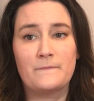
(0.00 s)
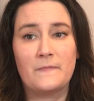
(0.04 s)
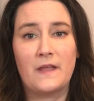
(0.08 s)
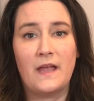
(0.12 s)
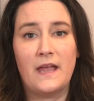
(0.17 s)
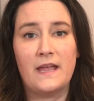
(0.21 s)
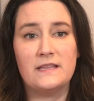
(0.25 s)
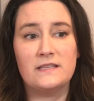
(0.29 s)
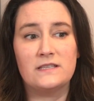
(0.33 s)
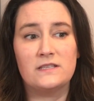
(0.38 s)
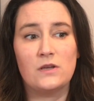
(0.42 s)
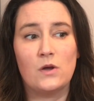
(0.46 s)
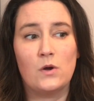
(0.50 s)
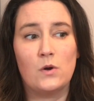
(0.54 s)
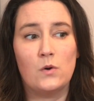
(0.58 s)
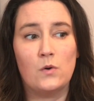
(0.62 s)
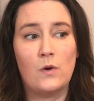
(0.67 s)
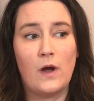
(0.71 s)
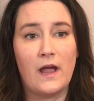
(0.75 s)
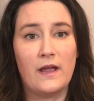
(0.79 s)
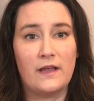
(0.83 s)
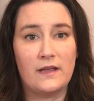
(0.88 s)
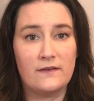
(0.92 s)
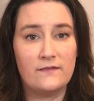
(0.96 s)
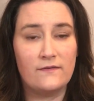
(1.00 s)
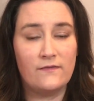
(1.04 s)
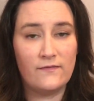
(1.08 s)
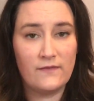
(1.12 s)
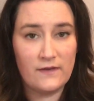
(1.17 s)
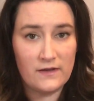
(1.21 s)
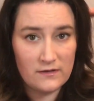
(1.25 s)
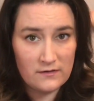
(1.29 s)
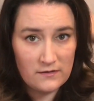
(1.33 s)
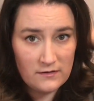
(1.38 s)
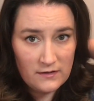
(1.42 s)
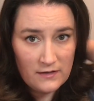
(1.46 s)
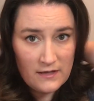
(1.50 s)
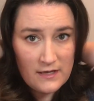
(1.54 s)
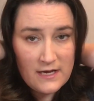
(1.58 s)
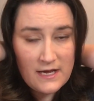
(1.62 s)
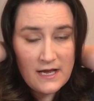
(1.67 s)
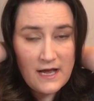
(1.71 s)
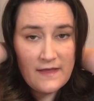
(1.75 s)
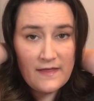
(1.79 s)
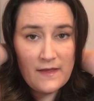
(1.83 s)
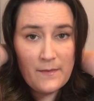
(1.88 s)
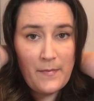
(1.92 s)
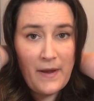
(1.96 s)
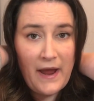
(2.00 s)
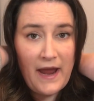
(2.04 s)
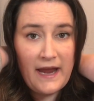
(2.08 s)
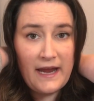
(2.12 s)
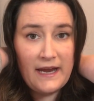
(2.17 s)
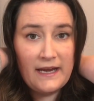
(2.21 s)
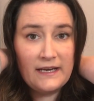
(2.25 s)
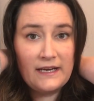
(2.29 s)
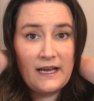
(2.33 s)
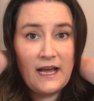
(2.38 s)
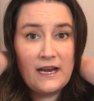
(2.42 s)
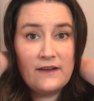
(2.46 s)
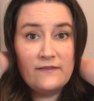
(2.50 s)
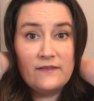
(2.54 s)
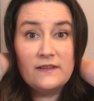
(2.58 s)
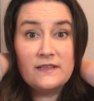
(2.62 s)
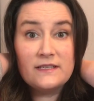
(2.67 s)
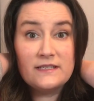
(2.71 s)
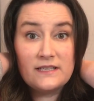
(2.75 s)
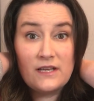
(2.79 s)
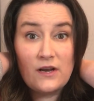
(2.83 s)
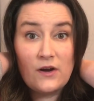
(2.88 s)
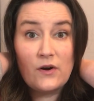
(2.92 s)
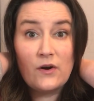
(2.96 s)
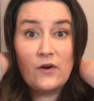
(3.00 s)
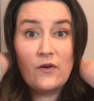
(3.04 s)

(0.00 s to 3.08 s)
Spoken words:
and so I can feel the pain kind of in the center